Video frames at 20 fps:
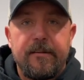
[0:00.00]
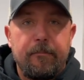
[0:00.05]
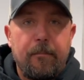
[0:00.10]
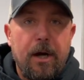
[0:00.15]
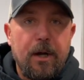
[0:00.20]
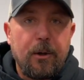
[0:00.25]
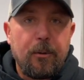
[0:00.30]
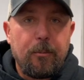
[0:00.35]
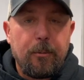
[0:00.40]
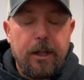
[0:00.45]

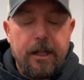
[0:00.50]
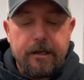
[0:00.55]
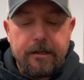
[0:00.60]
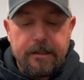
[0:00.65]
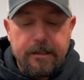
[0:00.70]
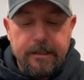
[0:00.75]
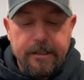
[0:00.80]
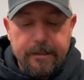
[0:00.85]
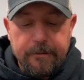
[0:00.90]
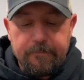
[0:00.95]
monoblock
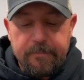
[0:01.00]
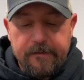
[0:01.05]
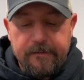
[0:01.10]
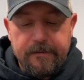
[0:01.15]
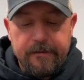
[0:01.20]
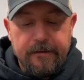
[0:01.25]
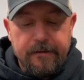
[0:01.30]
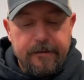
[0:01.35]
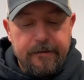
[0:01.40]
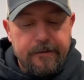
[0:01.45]
clips.
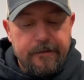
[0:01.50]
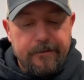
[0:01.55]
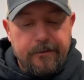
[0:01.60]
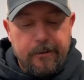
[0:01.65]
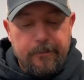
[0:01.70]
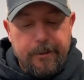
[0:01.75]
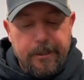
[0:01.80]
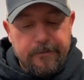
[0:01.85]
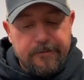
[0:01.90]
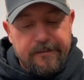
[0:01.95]
They're
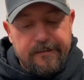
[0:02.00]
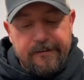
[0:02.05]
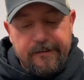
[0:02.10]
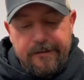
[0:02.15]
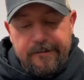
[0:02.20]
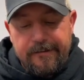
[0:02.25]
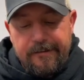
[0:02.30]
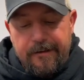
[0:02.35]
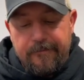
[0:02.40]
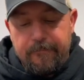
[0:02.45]
about
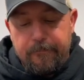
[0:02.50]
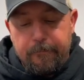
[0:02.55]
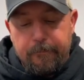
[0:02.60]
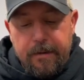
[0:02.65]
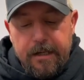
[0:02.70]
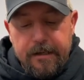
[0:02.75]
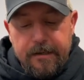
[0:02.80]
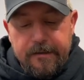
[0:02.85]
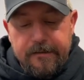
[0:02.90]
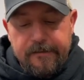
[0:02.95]

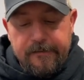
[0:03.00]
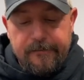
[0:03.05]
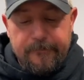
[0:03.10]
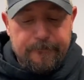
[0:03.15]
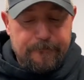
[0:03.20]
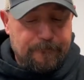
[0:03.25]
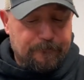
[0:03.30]
$6-7.